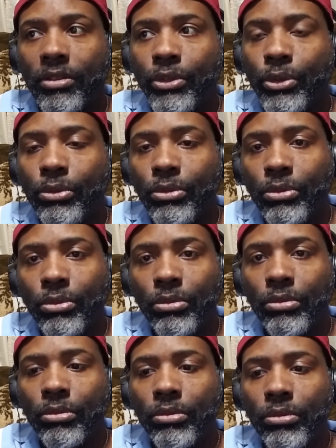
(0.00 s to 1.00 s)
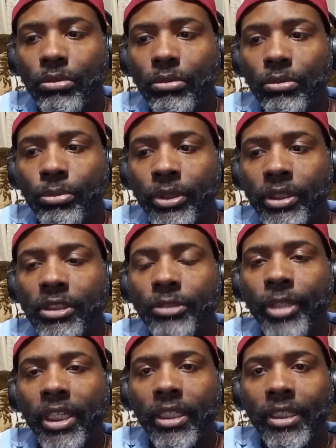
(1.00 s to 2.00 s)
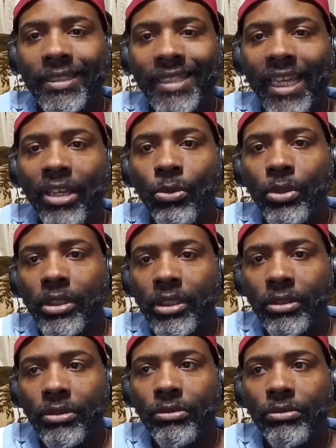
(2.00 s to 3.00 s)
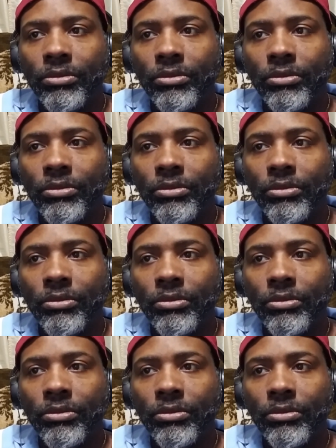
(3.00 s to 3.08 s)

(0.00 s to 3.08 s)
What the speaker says: to participate in Taekwondo